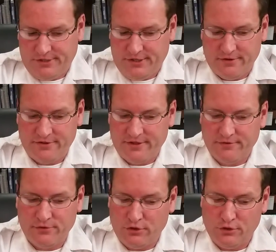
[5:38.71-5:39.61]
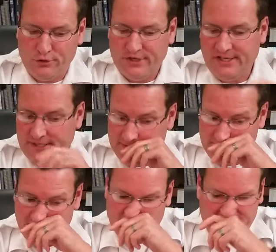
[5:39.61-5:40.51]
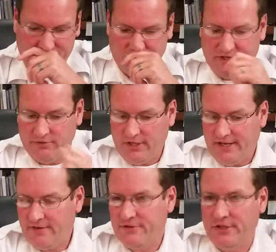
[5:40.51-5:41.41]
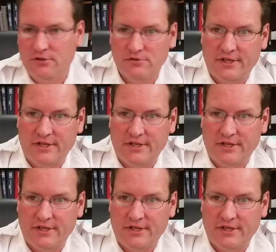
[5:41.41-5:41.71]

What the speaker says: Another thing for the learning is we have a lot of FTOs.